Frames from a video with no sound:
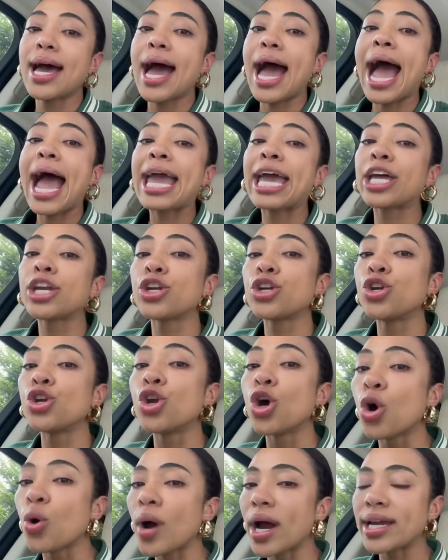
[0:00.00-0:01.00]
I had
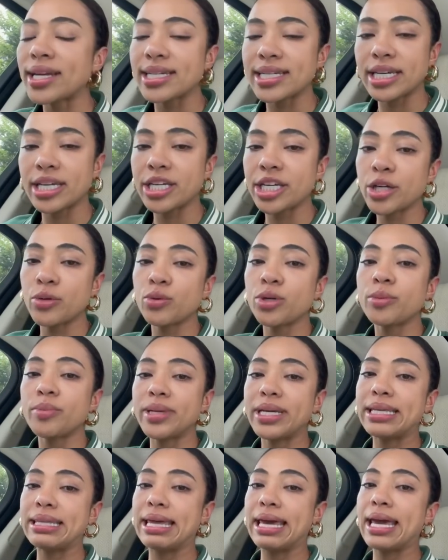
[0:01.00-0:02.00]
no idea he would
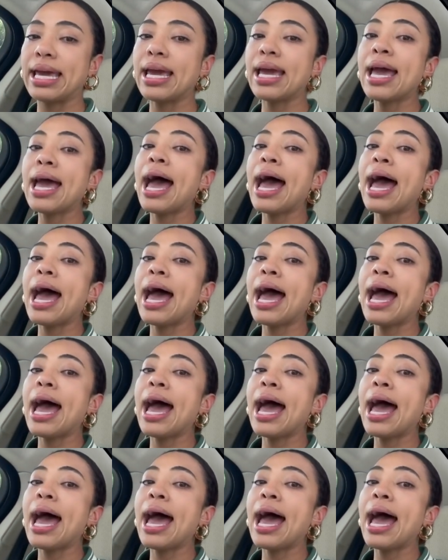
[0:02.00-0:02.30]
be there.